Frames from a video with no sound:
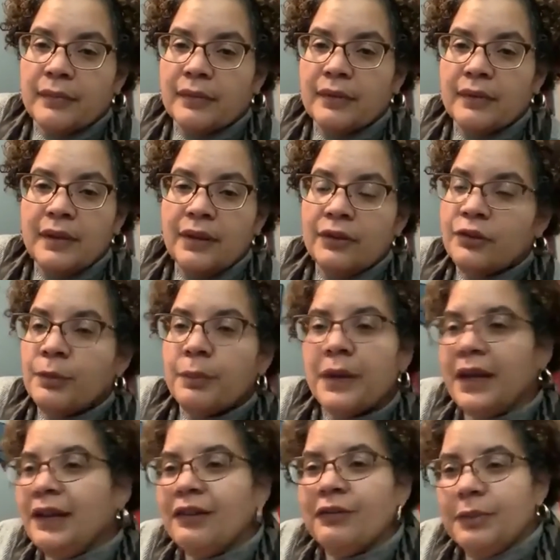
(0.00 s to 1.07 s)
There's
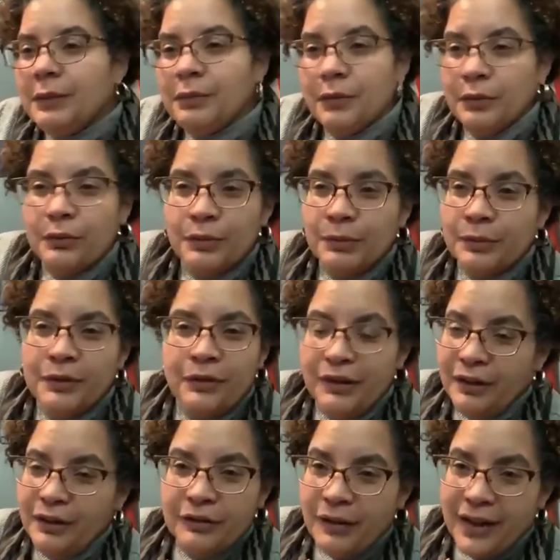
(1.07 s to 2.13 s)
plenty of people with rheumatoid
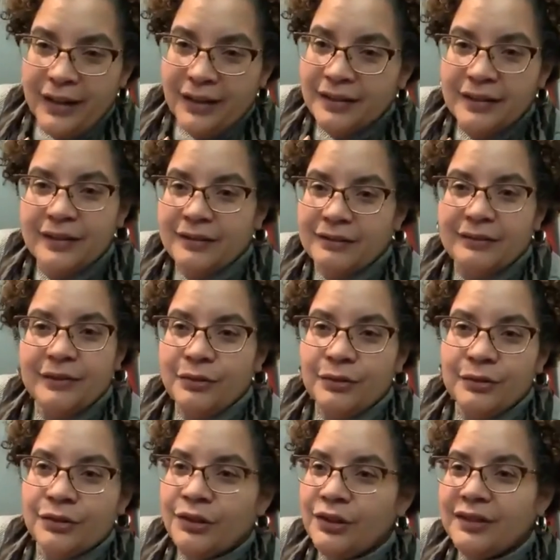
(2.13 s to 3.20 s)
arthritis who
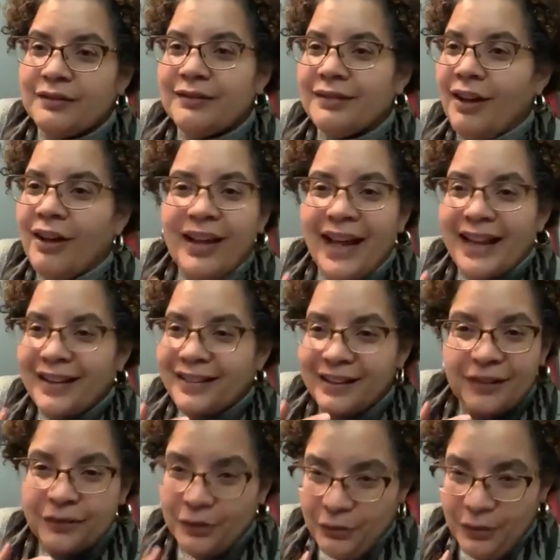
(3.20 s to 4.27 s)
look all kinds of
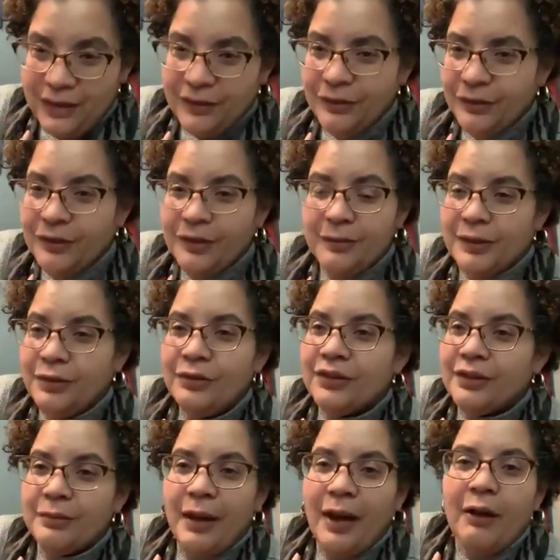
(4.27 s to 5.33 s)
different ways who could use
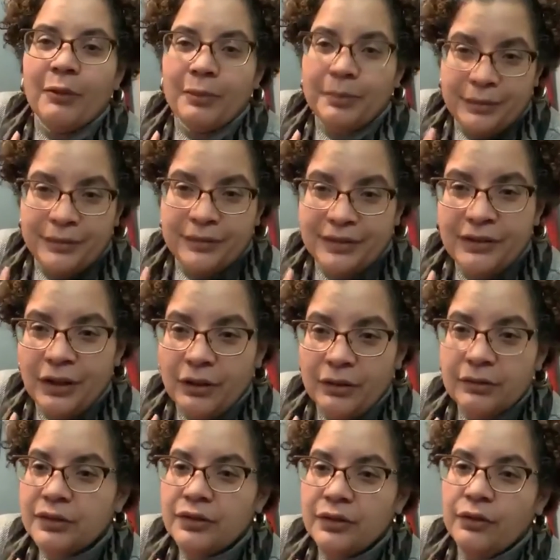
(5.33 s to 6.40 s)
some help, you know.
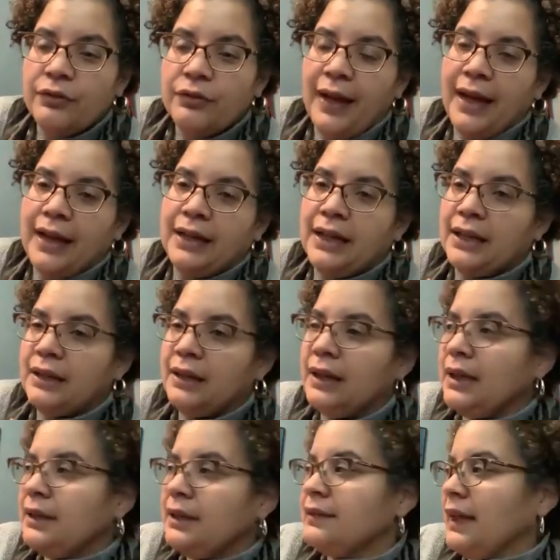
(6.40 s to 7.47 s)
So finding,
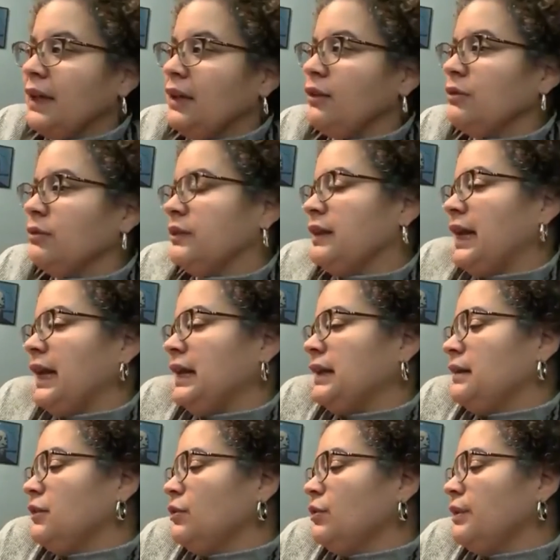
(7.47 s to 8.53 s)
say
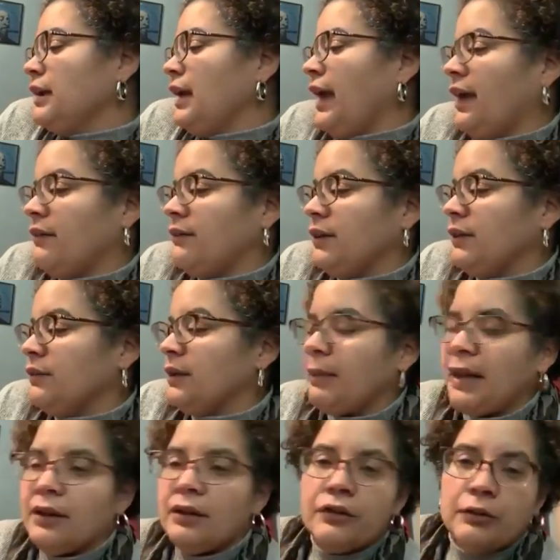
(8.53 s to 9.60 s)
you have even a
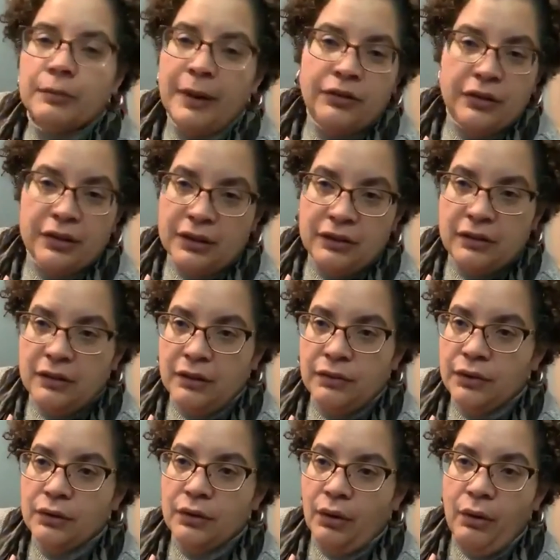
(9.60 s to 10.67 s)
medical specialist of
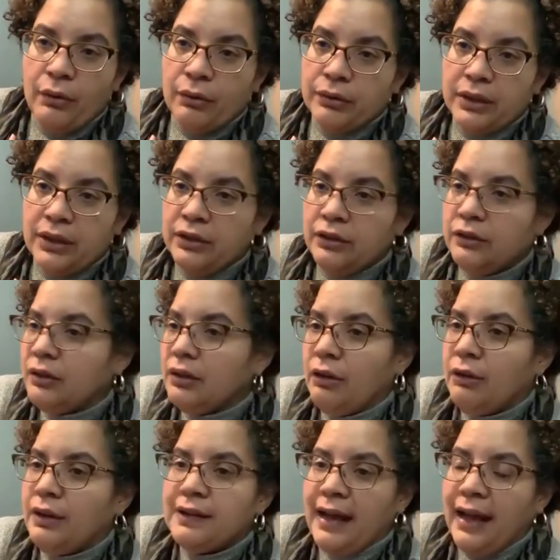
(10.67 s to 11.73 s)
your own, and you can
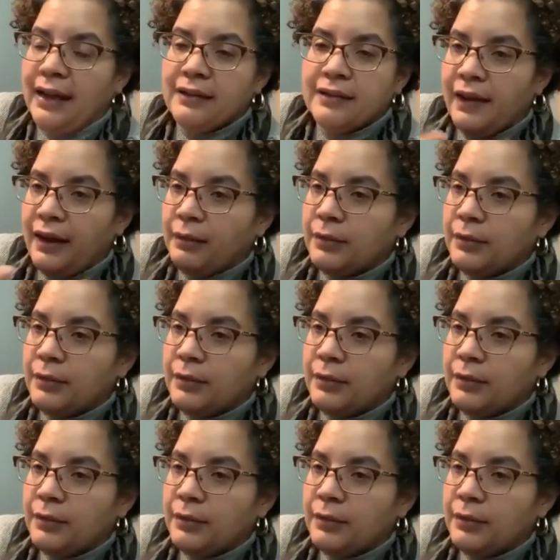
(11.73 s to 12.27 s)
always ask them,